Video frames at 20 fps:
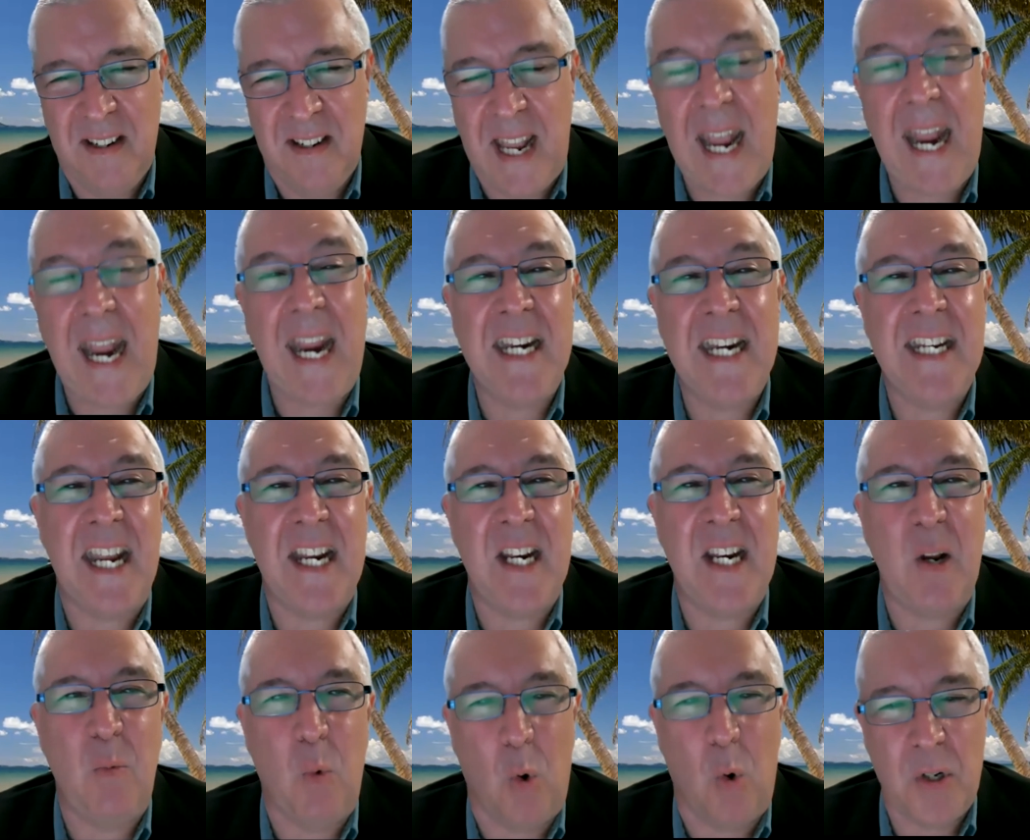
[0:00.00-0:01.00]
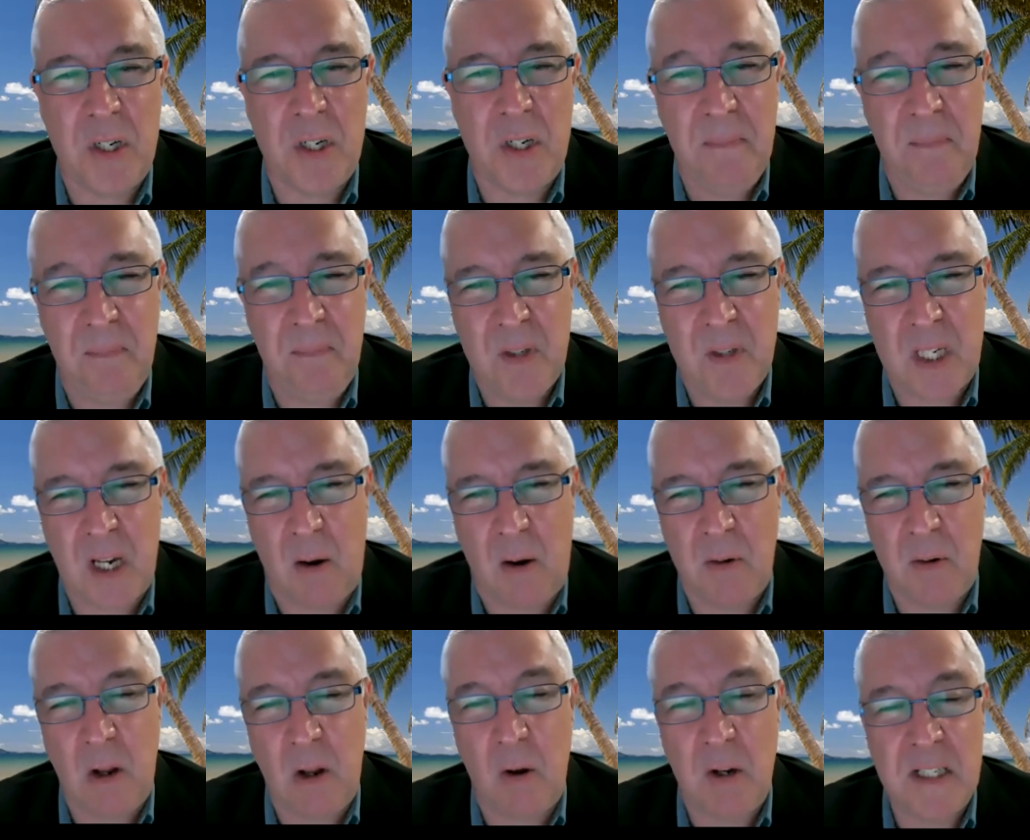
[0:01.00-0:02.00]
and any water. So
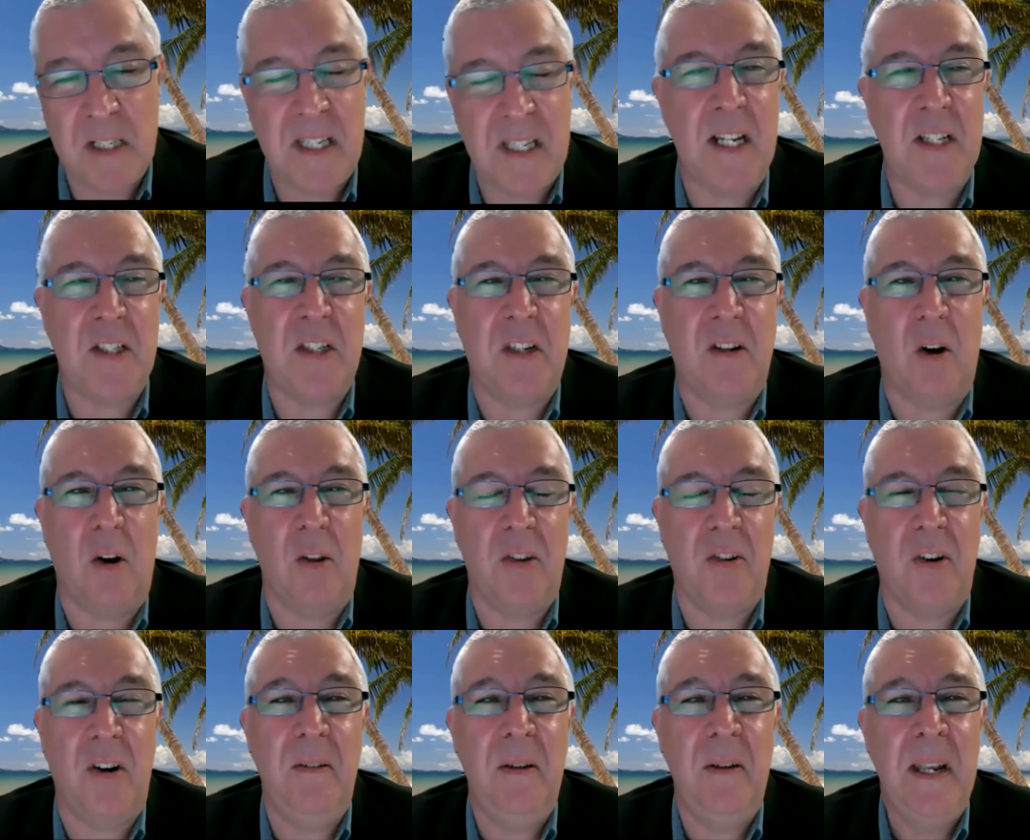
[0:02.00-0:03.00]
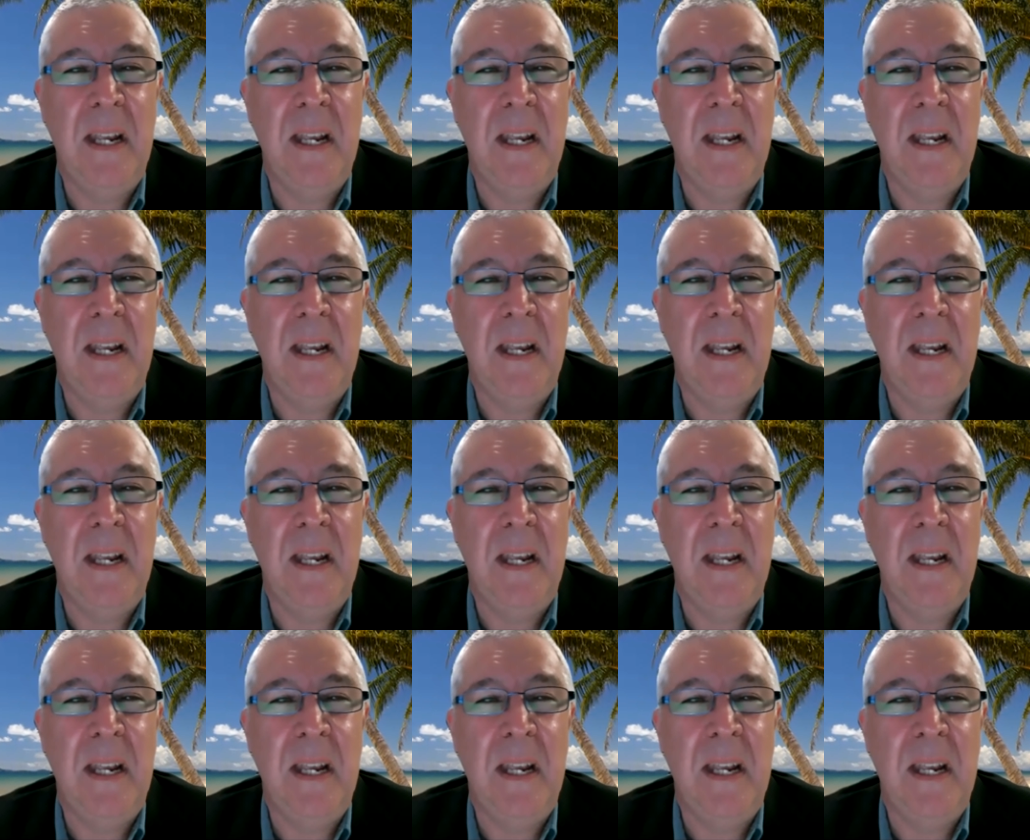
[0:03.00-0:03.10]
as long as that's gone through,